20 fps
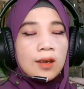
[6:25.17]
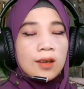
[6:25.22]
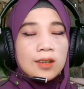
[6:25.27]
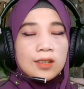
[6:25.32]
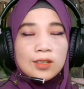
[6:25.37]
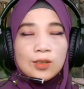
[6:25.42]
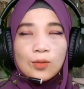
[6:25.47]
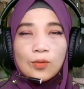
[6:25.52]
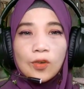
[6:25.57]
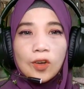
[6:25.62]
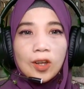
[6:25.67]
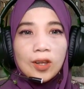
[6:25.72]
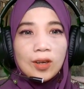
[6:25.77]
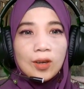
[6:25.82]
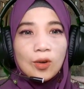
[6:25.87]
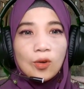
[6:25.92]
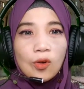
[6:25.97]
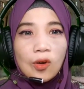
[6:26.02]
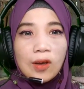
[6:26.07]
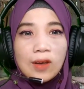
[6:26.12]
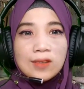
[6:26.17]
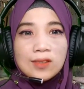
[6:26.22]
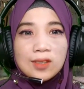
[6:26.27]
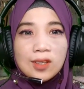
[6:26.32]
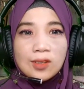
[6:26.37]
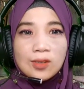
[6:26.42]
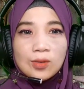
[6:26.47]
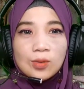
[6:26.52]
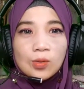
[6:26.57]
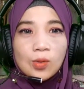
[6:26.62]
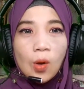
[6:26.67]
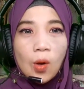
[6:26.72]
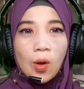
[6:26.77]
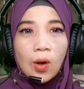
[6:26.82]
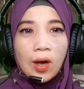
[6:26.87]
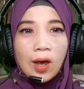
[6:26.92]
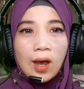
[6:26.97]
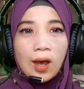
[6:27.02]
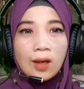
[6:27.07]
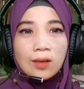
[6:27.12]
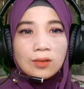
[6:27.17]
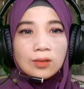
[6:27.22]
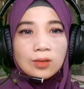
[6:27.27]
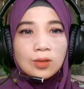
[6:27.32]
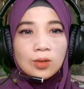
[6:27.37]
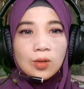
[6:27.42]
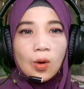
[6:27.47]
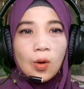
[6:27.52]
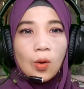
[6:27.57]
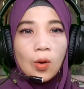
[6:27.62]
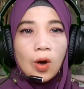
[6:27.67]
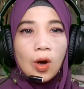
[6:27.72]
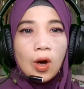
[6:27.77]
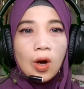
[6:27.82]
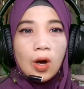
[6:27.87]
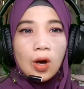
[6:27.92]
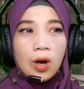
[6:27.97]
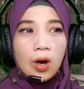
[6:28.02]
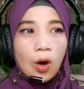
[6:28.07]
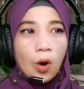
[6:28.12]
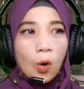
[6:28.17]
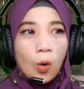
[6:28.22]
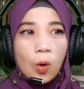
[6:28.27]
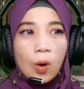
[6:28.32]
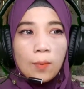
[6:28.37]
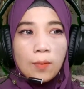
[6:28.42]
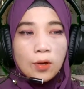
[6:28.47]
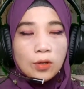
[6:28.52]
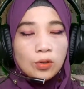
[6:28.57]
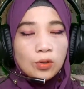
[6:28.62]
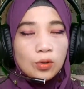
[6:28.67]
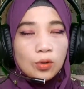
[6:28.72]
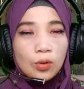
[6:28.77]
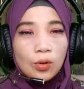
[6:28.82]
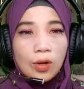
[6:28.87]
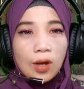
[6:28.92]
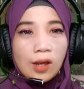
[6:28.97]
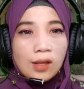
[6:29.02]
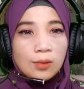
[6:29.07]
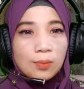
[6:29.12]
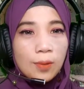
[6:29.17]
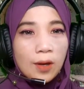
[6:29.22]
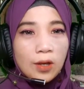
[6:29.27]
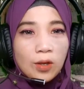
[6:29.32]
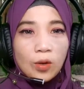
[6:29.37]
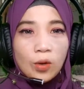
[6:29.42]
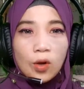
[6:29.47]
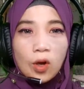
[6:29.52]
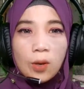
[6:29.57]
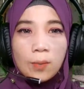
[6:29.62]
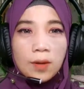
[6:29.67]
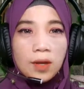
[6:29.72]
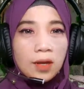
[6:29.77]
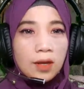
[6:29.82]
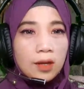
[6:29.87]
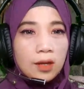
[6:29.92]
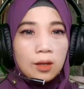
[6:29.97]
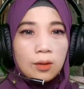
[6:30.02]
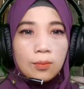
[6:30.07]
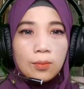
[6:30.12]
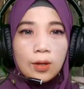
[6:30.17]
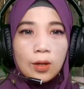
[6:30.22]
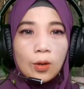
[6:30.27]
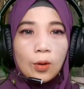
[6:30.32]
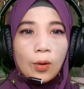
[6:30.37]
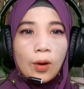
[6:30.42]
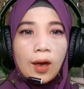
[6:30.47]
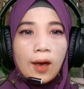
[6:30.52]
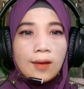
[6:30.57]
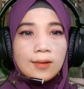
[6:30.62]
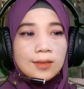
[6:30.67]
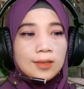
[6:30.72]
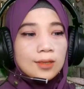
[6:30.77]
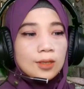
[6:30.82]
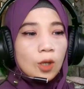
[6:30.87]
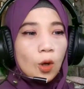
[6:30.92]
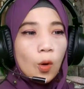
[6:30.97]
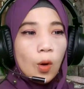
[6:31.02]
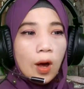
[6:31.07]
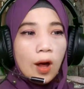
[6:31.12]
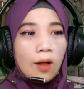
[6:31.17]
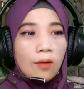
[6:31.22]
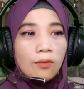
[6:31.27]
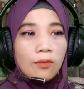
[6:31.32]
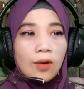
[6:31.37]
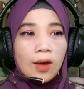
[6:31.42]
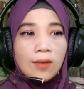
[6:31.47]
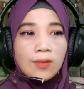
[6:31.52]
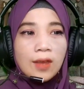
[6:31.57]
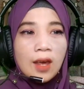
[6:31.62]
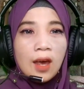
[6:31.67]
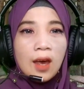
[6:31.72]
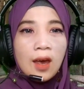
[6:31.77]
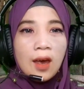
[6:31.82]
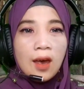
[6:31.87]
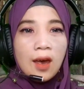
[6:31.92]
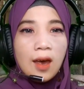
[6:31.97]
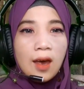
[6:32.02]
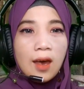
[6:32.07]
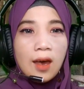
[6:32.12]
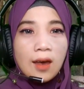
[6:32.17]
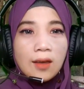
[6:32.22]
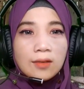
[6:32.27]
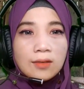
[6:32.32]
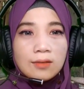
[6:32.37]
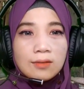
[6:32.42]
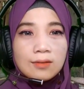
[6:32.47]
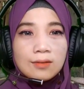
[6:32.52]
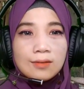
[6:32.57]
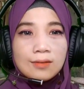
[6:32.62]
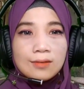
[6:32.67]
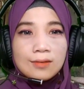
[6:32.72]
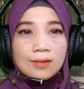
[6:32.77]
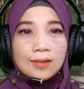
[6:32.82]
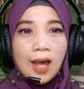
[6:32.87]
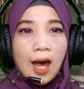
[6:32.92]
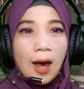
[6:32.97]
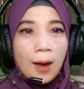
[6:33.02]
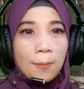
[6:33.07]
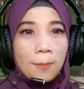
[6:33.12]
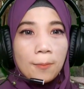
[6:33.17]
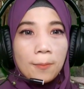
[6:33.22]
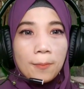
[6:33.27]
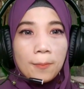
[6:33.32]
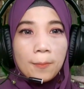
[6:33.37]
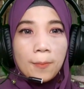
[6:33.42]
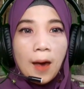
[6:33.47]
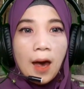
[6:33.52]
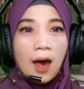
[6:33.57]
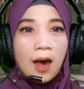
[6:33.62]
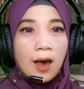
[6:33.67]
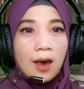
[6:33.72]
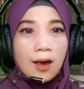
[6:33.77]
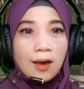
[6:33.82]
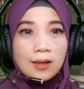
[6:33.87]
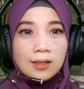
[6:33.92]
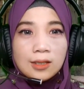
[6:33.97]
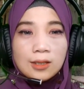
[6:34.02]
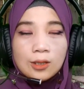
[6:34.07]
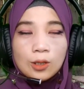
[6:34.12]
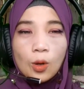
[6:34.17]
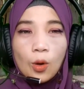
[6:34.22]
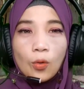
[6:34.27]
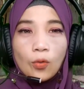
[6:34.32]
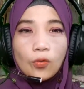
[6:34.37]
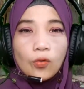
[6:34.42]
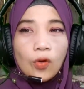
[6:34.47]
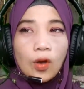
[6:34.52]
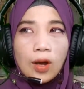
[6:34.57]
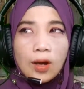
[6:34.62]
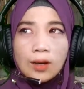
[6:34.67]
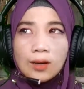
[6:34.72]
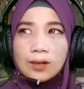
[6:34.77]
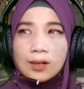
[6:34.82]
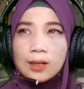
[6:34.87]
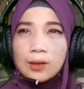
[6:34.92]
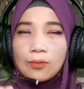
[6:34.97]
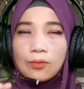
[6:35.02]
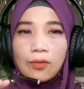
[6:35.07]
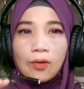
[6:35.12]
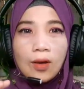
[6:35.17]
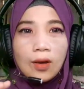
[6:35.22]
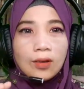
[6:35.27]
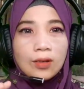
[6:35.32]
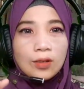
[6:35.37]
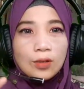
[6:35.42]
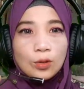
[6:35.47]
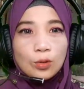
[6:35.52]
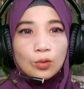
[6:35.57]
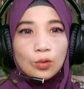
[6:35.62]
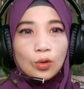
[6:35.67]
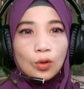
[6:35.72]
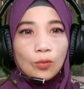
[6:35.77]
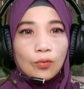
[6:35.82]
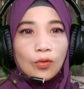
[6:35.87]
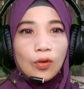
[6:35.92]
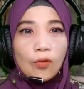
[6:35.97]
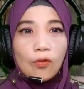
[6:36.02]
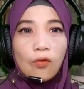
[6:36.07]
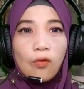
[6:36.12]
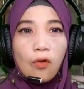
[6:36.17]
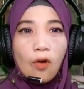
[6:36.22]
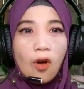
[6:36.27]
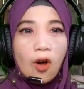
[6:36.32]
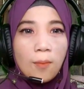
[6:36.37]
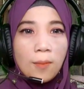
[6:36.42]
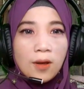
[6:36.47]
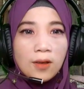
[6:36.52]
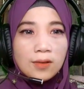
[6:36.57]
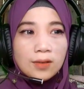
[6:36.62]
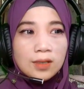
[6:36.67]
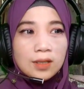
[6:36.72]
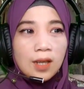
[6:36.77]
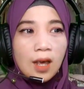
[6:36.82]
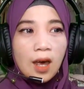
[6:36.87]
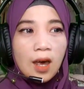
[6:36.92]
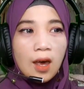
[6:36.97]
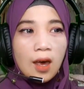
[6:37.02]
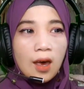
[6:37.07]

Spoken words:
It's a very crazy song. And so, how about you guys? Put your comment in the below. And so, Alvan and Ahez so very, very good performance.